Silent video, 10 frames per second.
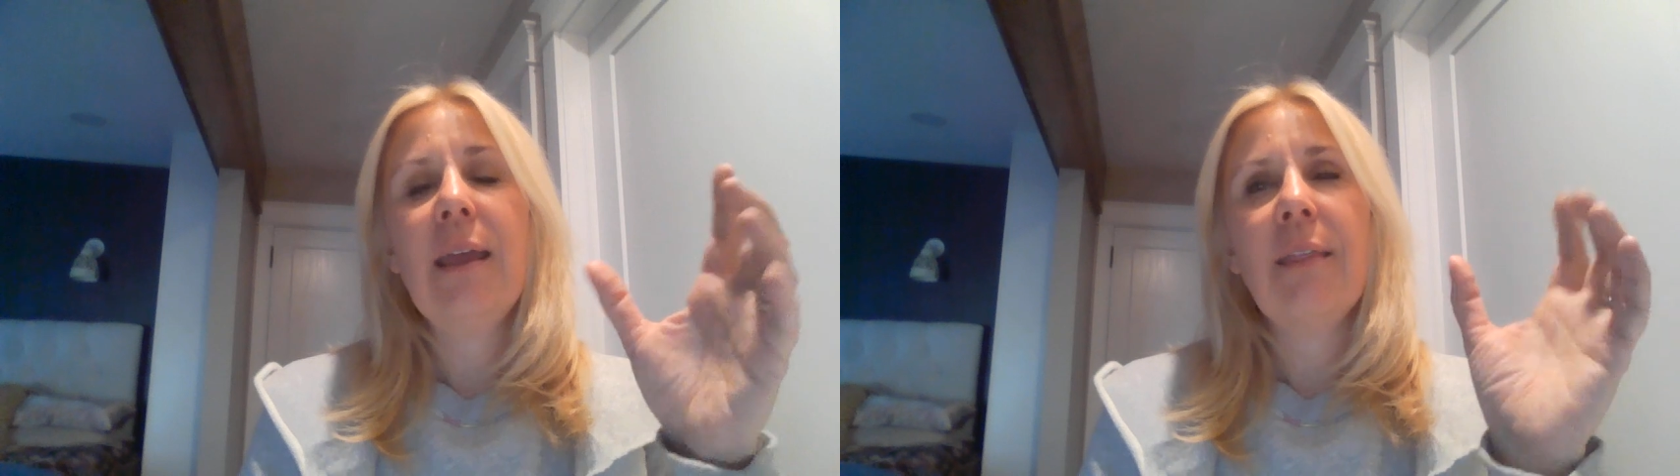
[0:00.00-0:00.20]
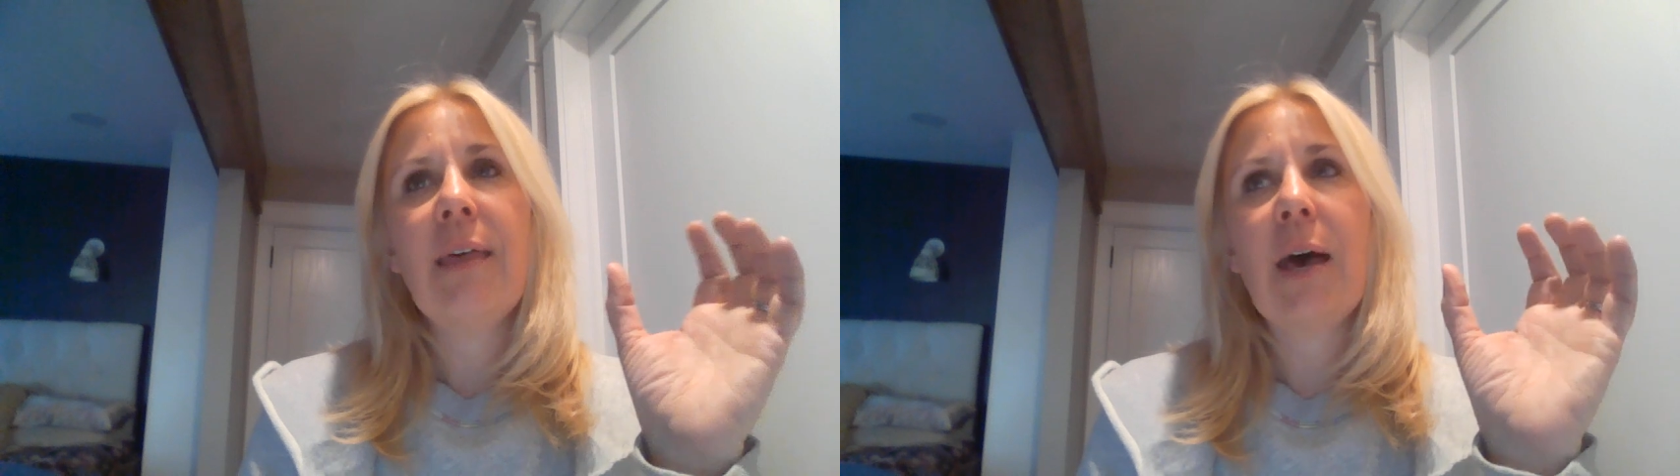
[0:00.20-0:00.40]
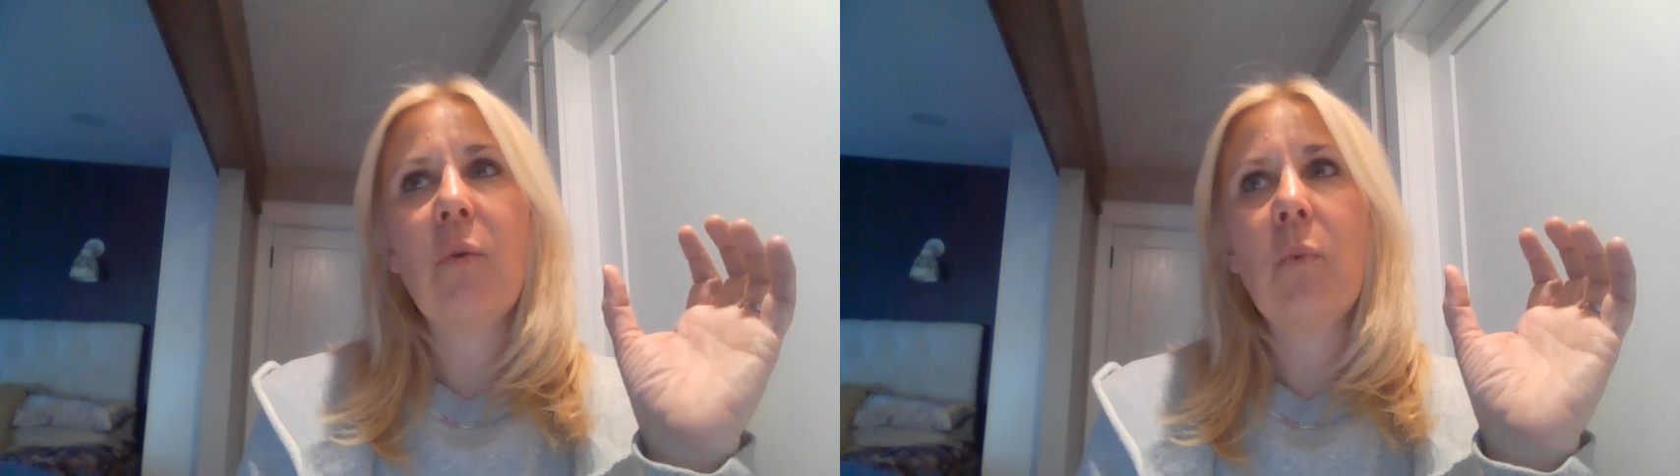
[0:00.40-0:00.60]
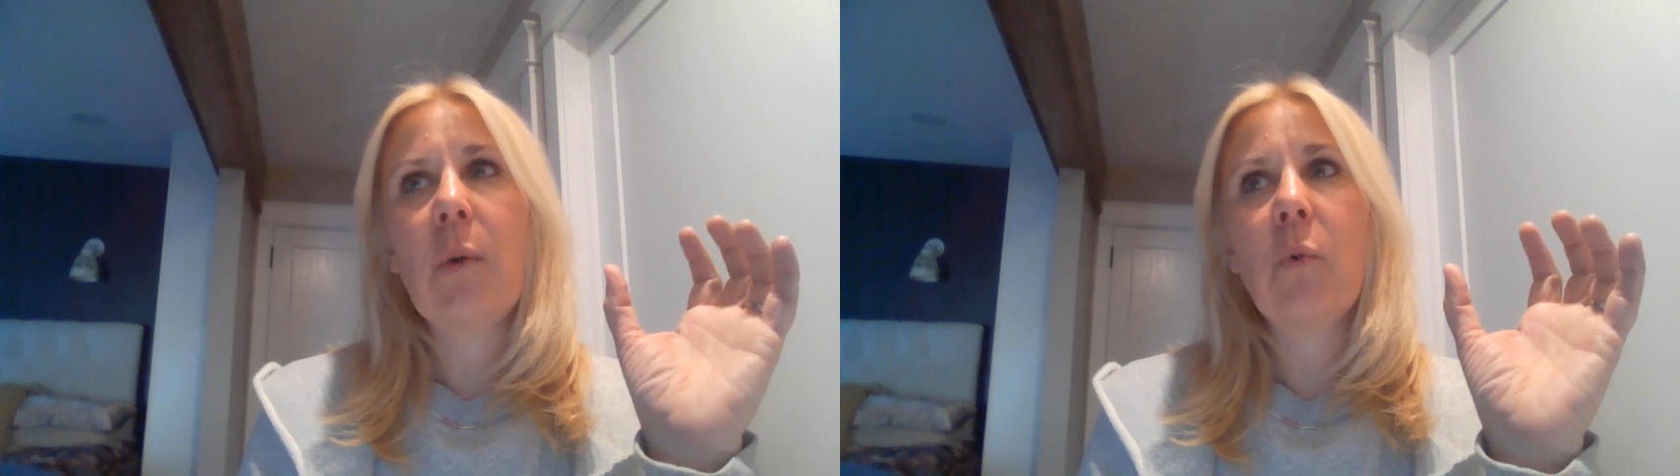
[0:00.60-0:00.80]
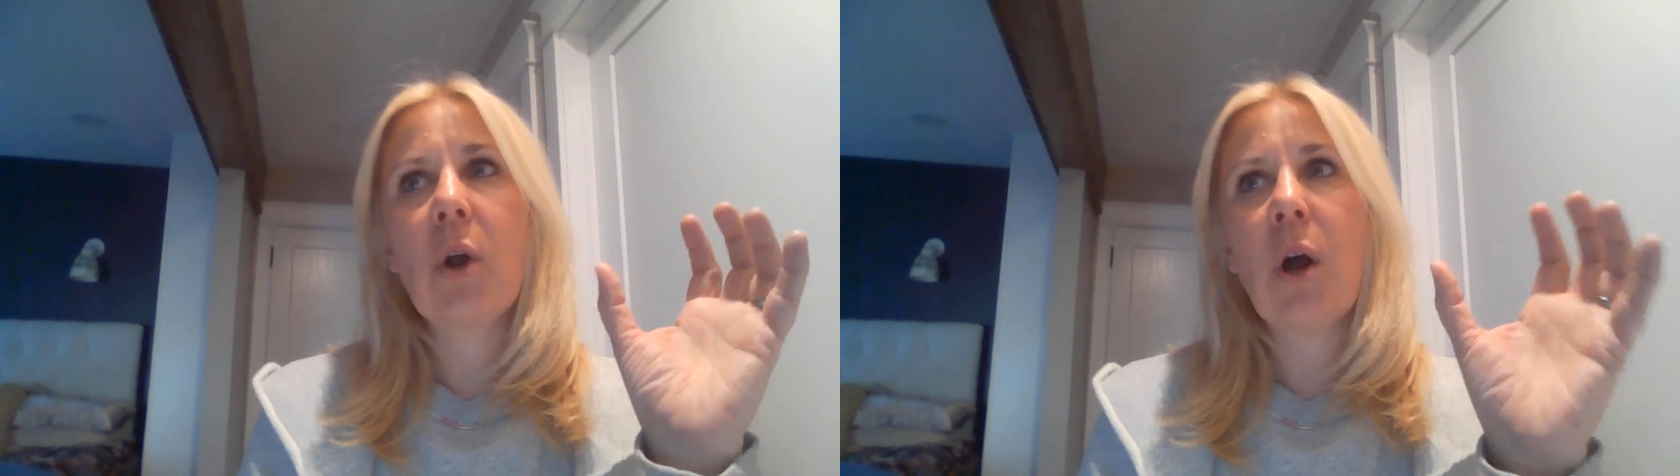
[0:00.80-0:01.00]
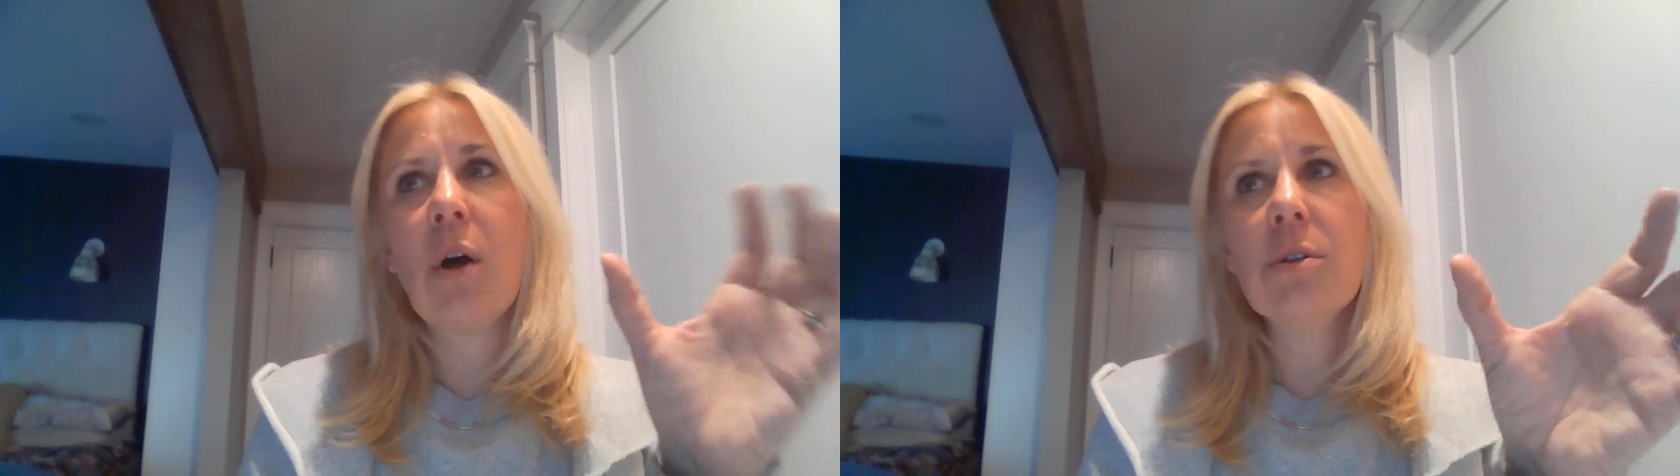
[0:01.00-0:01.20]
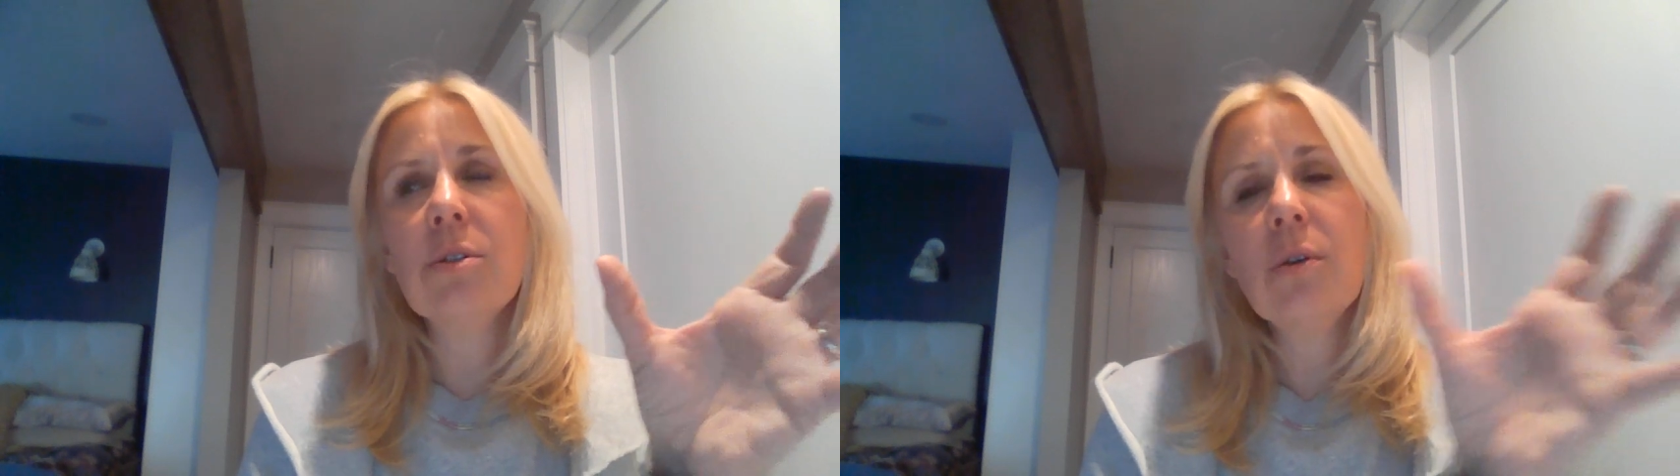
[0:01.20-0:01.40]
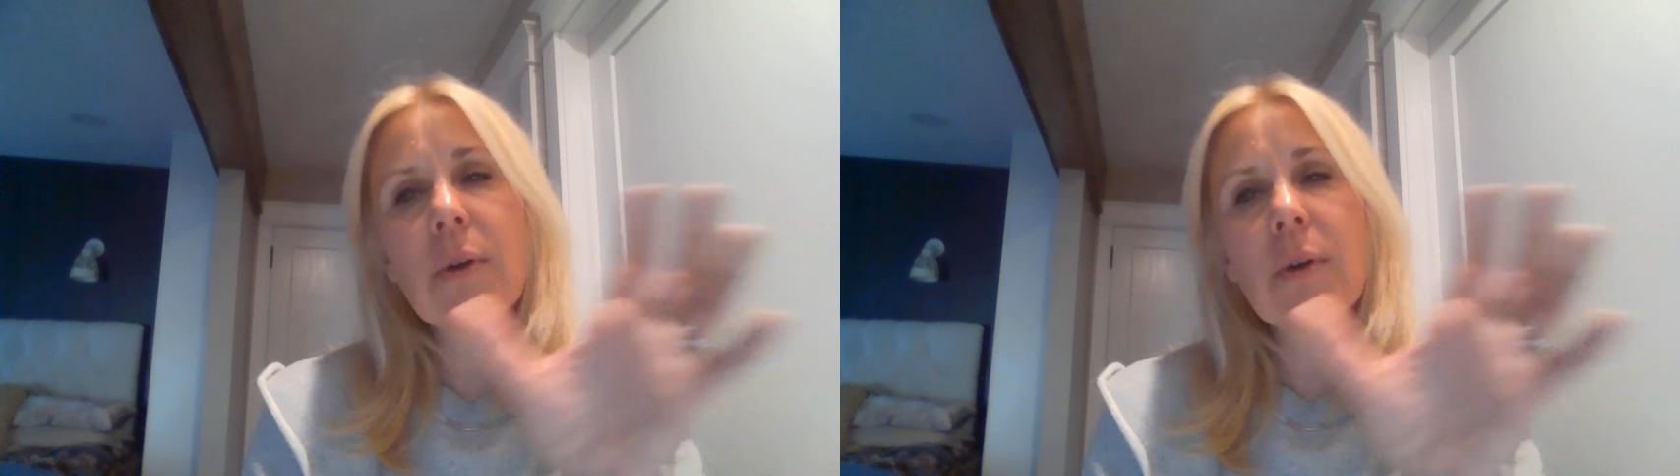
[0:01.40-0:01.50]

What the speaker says: that when we're also